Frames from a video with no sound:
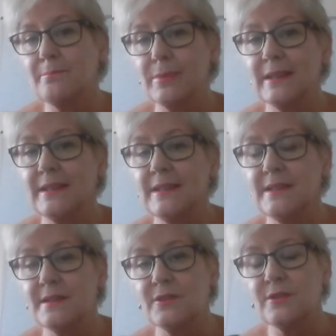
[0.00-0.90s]

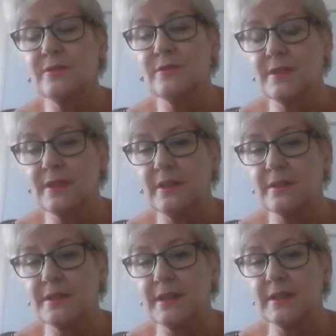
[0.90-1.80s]
please do
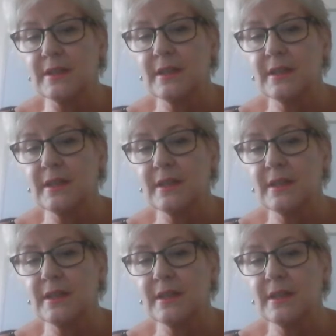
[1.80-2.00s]
start it.